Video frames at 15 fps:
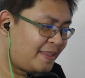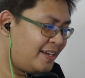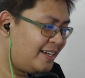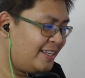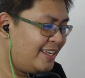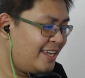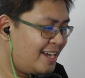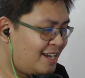
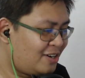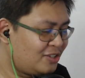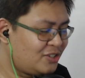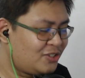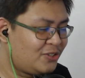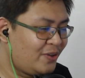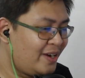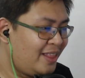Yeah,
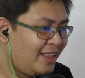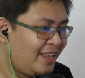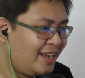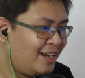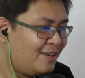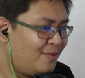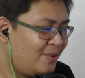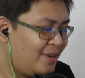
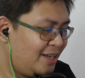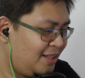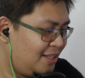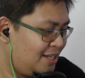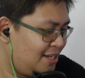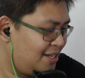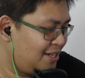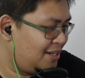Australia. Well,
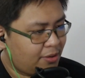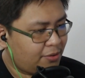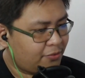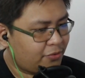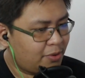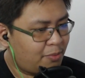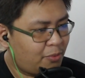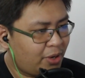
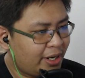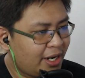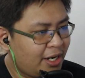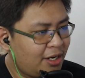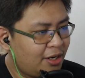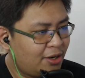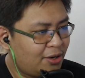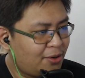from what I
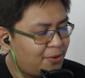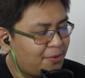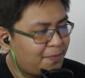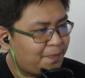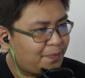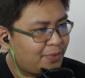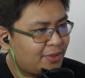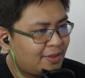know,
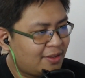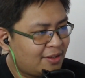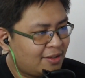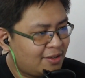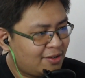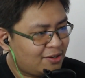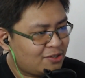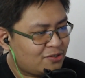
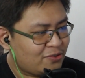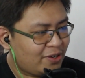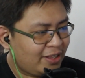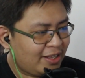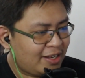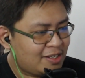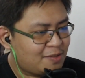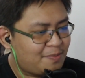
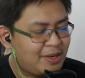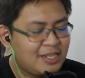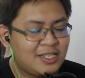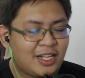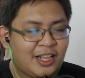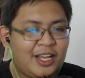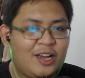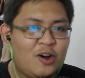Australia is
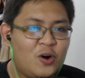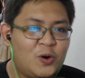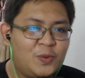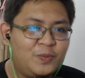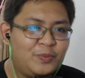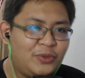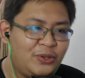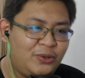basically
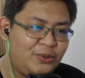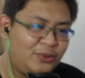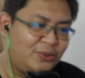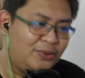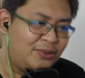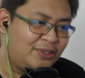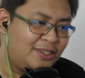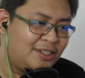home to
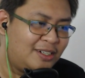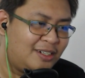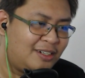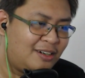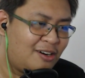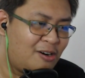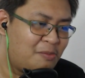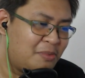
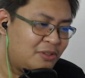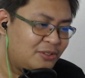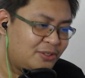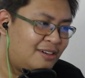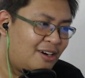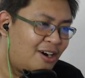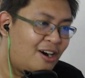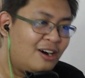
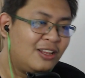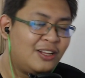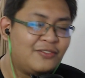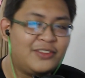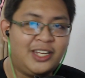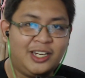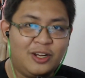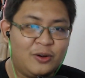almost all of
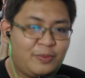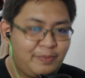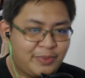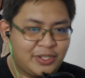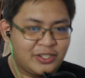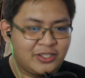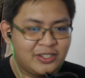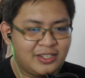the
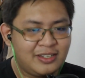nopes.